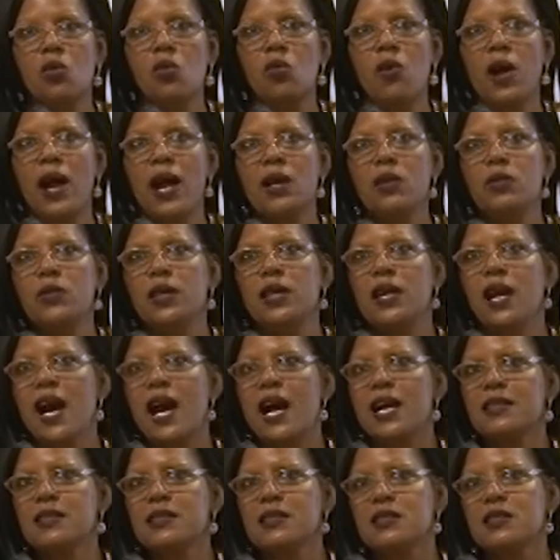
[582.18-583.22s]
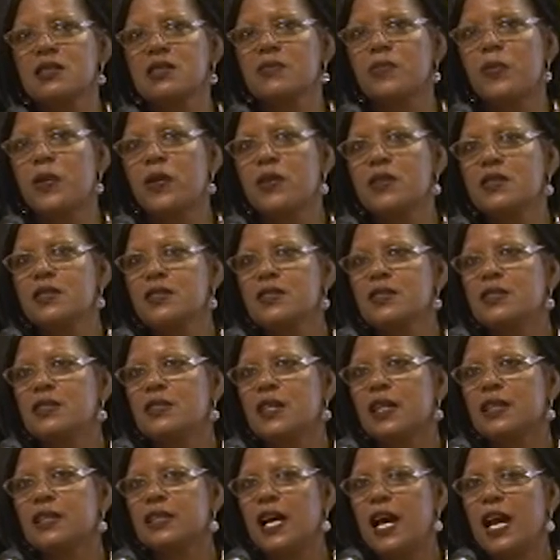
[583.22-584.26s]
while we ask persons
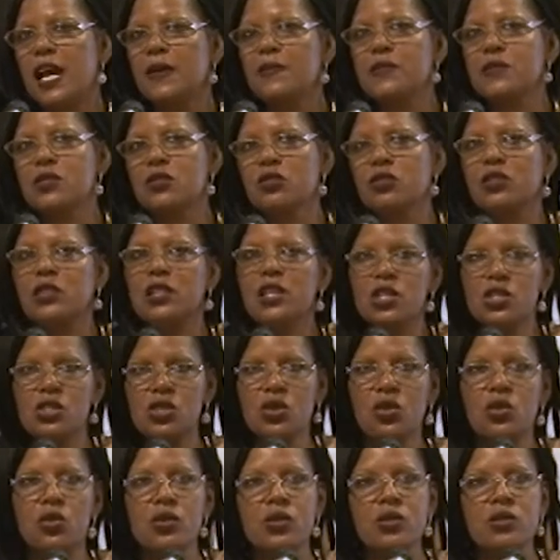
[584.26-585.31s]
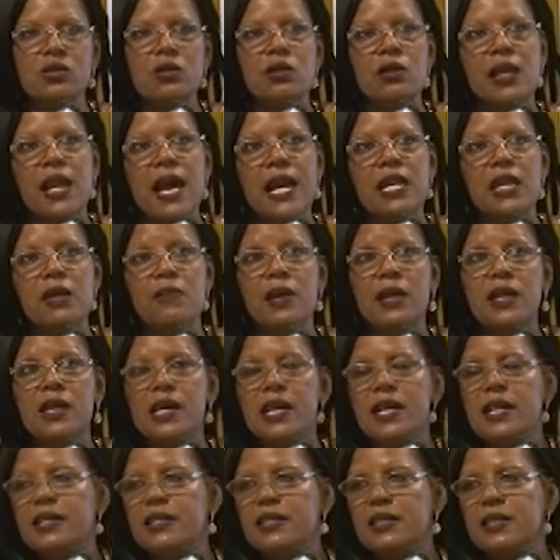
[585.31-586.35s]
at times to teach a course online, in many
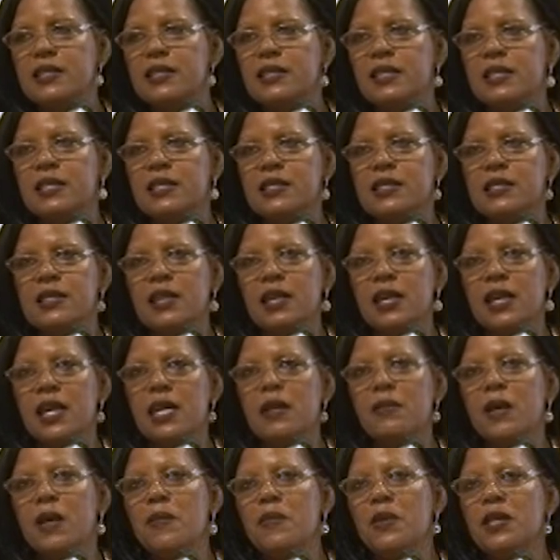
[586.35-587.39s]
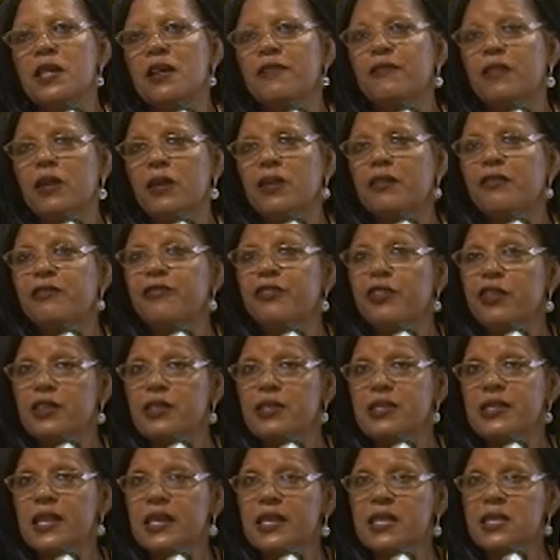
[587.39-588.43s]
instances, it may be their very
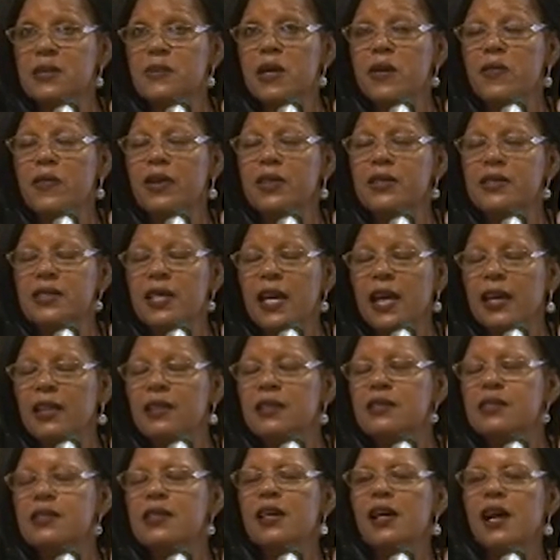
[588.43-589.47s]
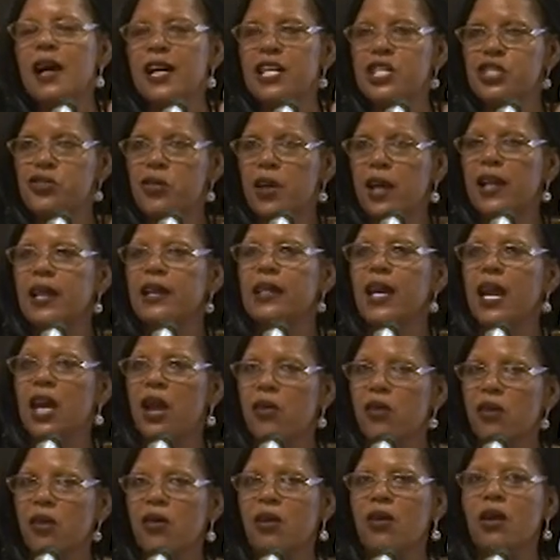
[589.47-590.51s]
first experience, hence a trial and
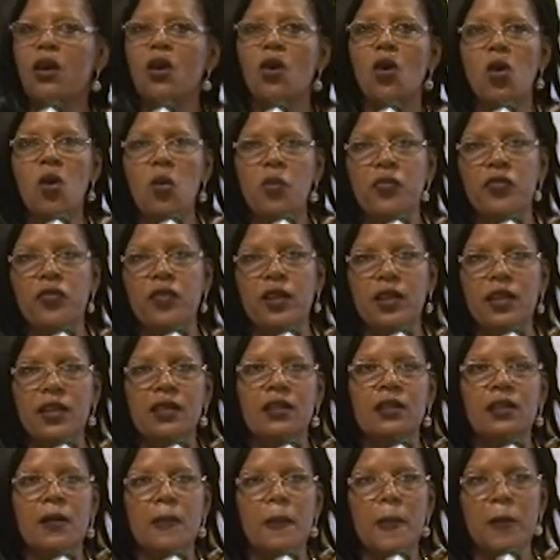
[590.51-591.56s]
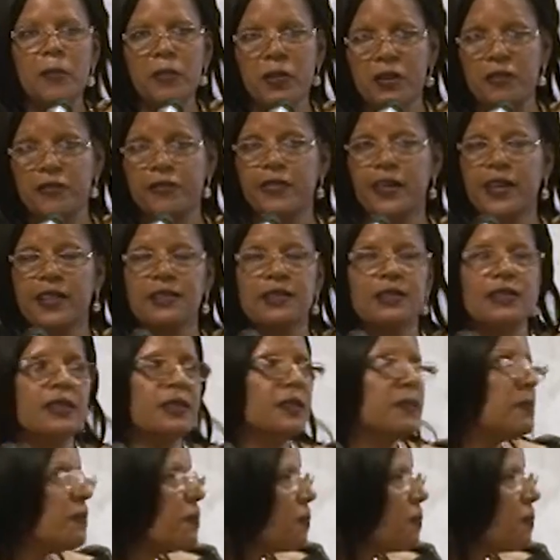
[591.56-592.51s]
error, hopefully perfected.